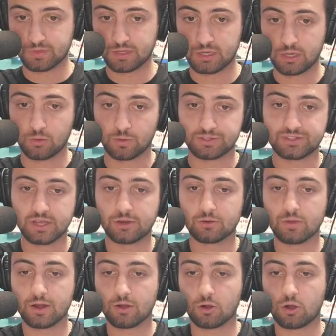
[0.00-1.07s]
would send a
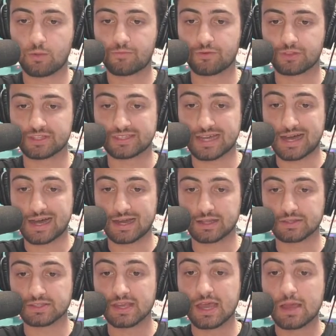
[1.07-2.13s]
runner home for the
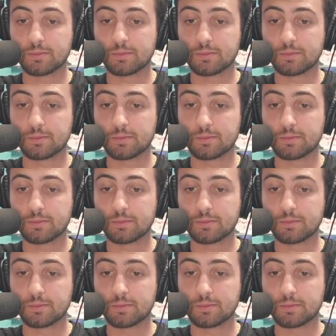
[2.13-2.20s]
Dons.